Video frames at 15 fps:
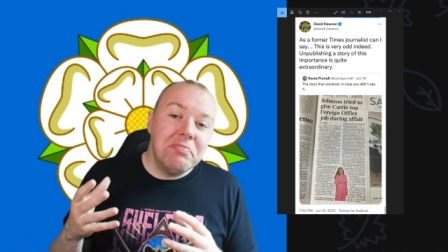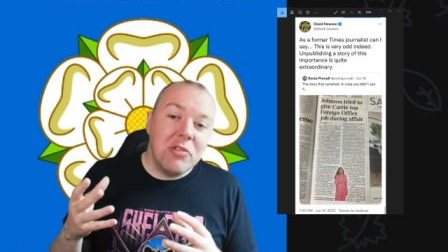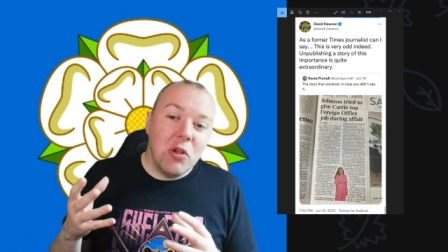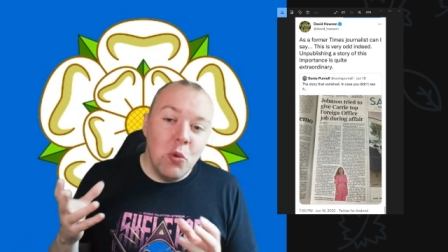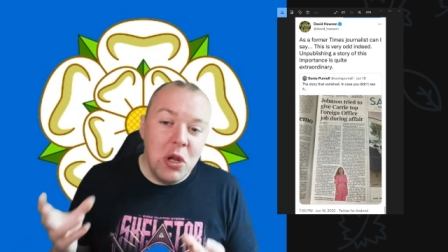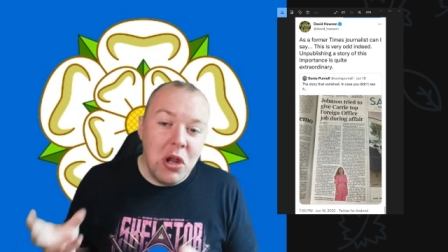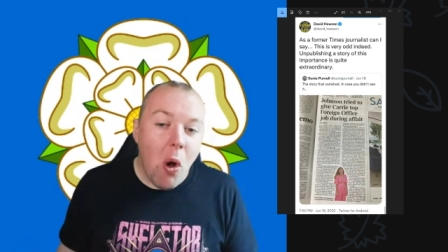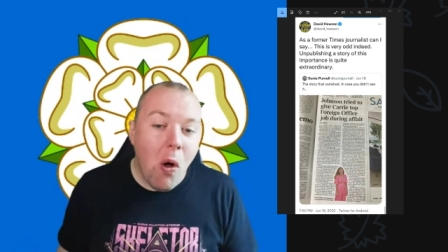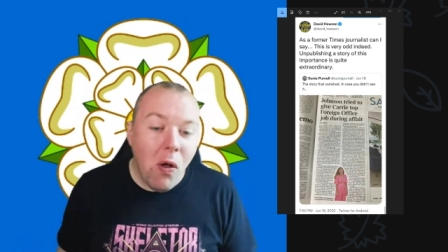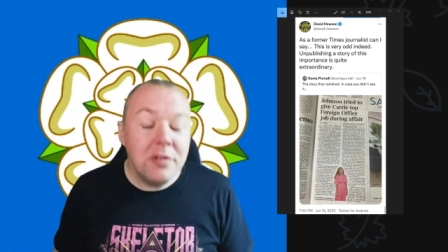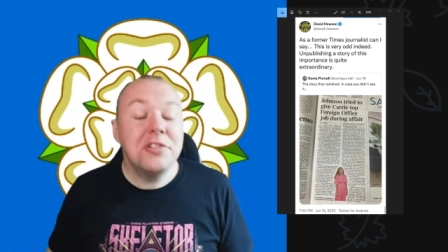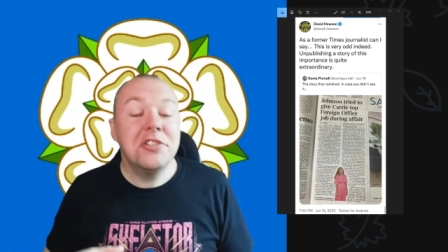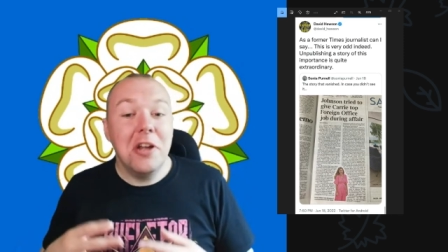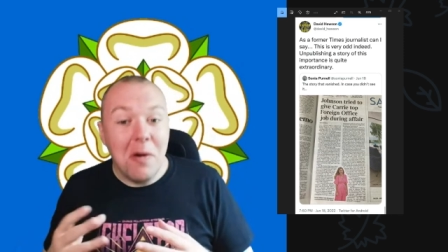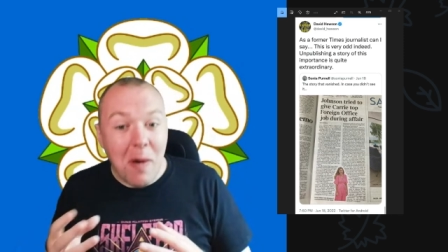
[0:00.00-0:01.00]
We
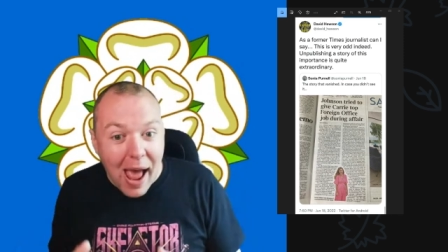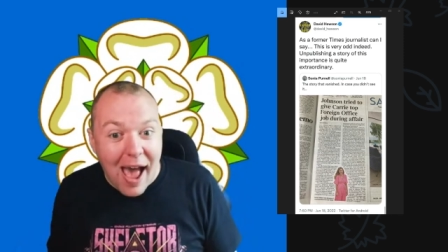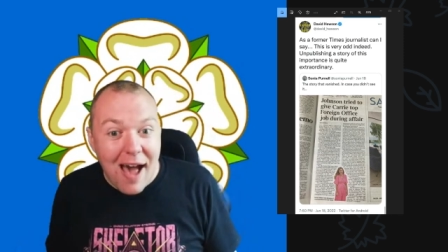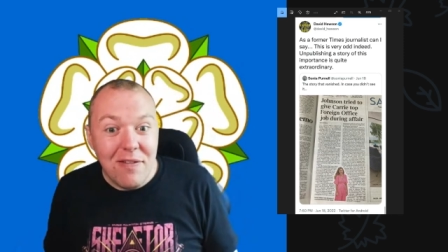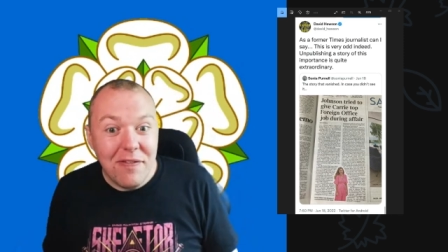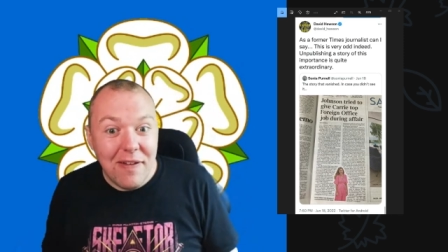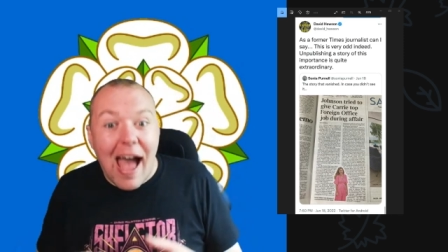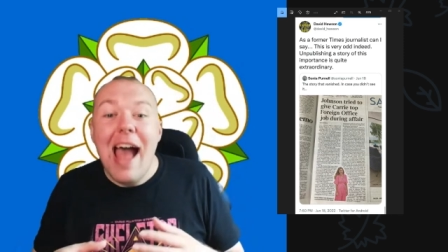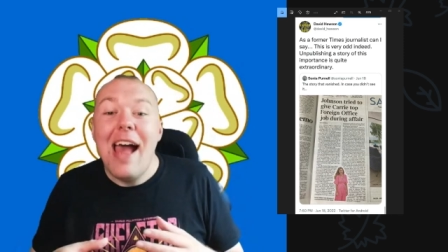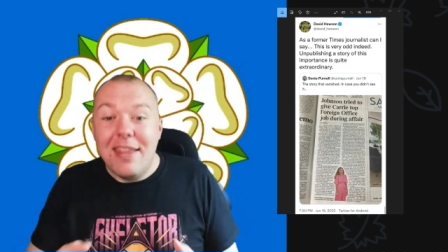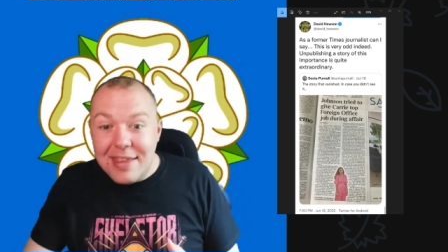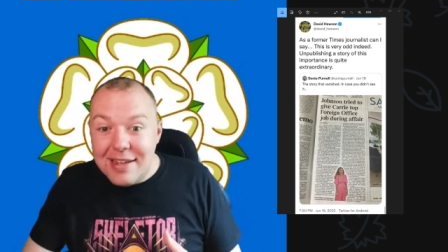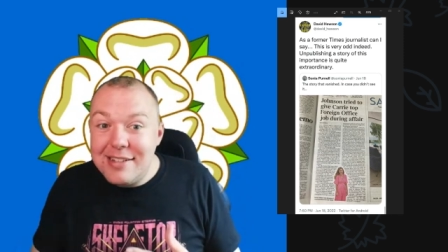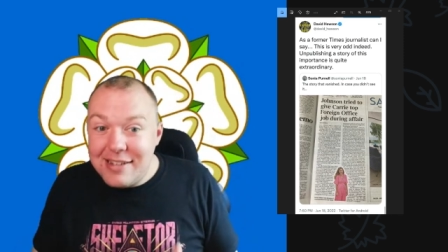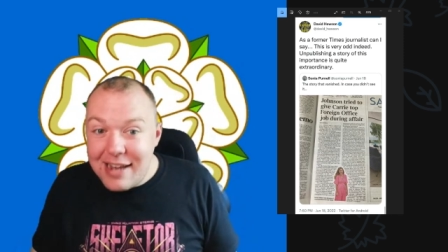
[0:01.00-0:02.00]
also have, at
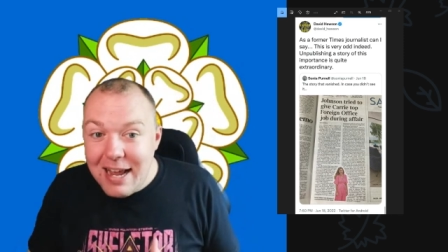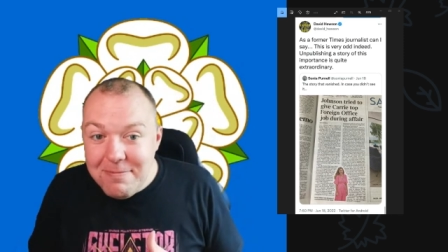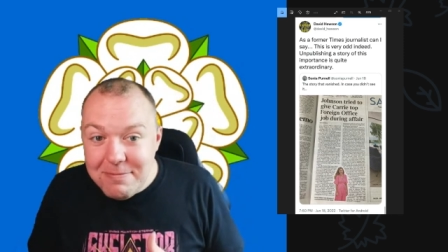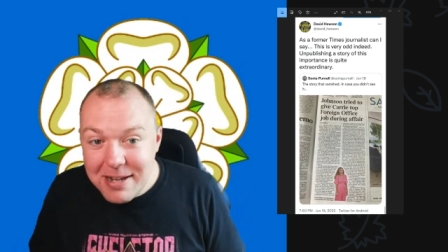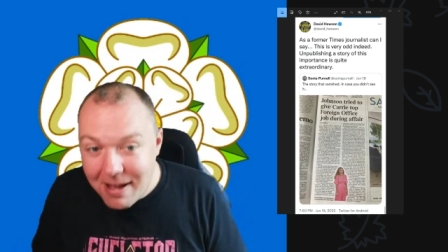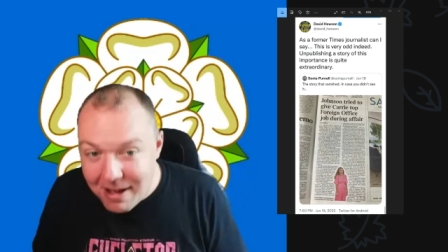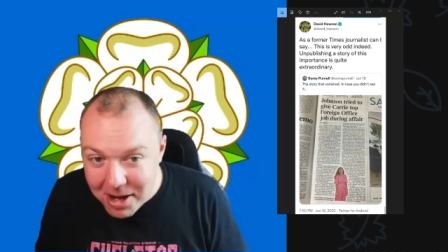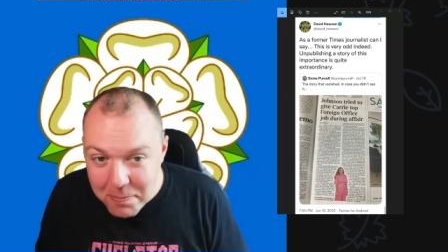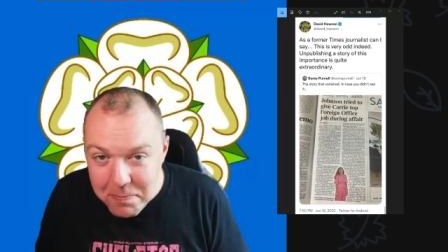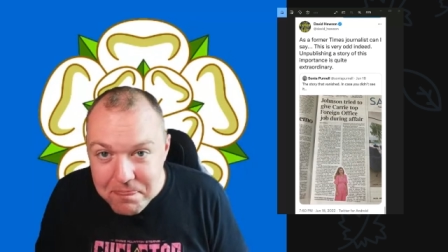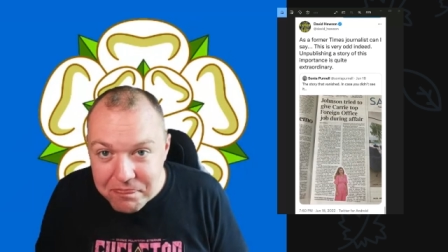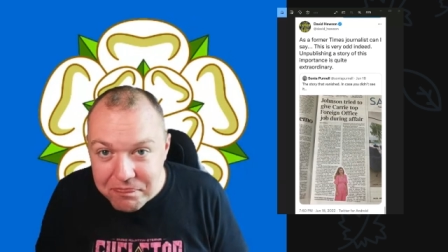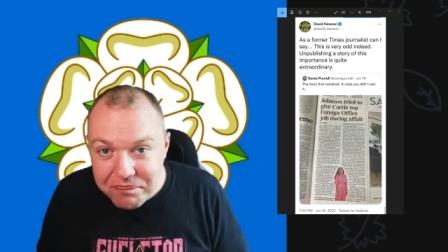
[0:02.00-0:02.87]
the same time,